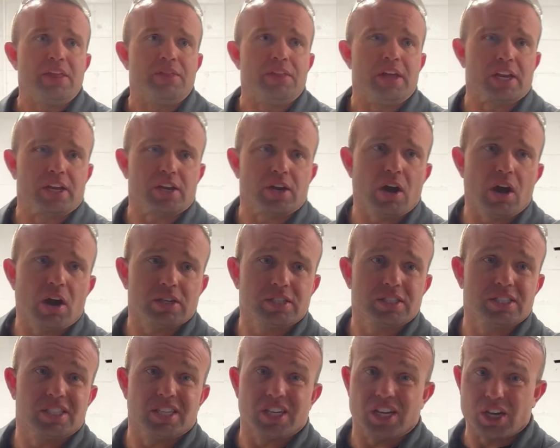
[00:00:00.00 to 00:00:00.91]
that
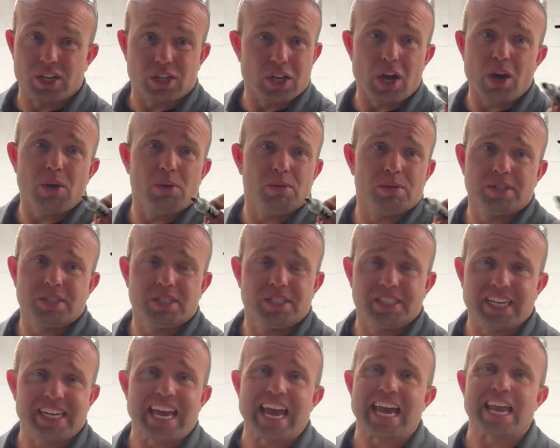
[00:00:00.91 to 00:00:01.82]
costs close
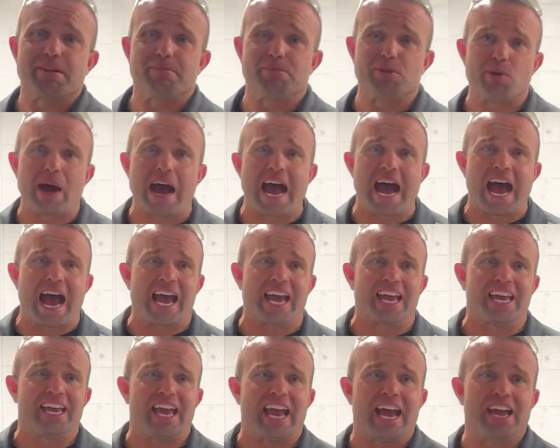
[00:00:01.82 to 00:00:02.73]
to
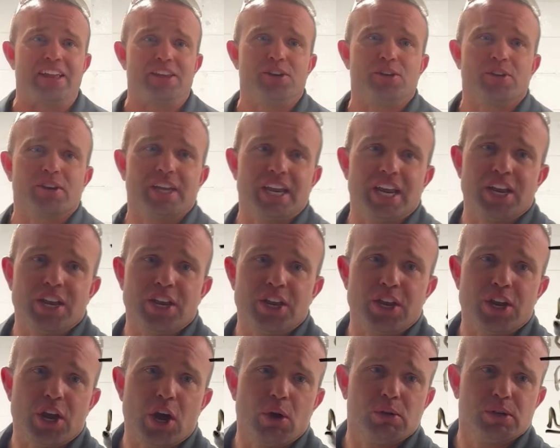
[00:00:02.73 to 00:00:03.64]
KWI and you're
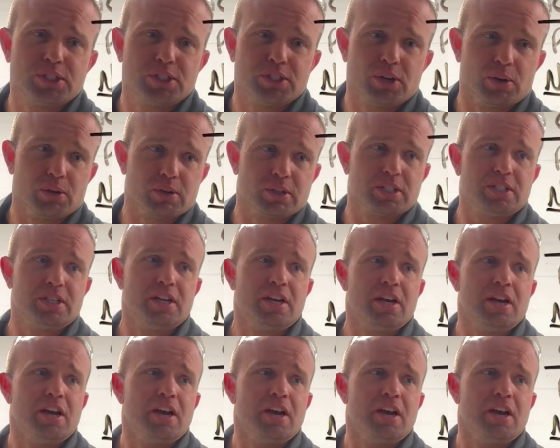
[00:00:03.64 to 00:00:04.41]
getting no certs